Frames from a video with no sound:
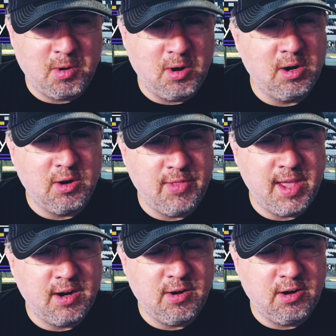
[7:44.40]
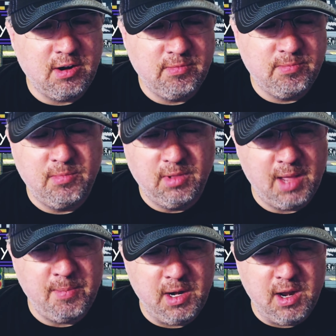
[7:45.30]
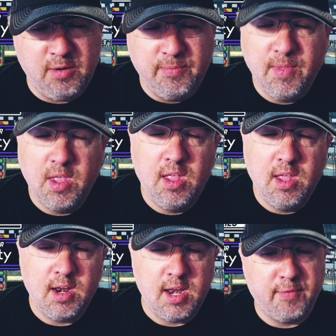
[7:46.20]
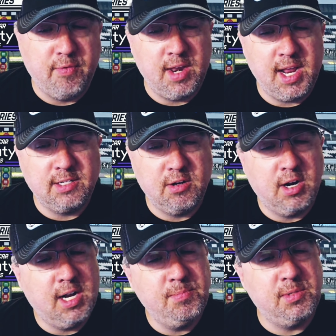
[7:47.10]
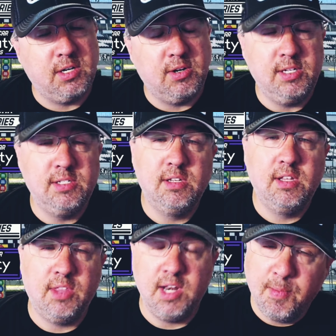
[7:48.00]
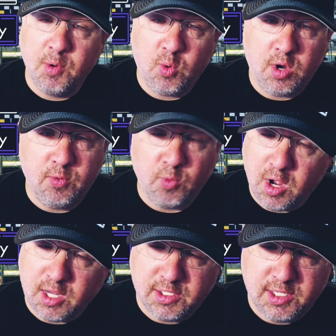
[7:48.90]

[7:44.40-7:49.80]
Park on that car? Let me know. Now, for the NASCAR Cup Series, the number 1 Ross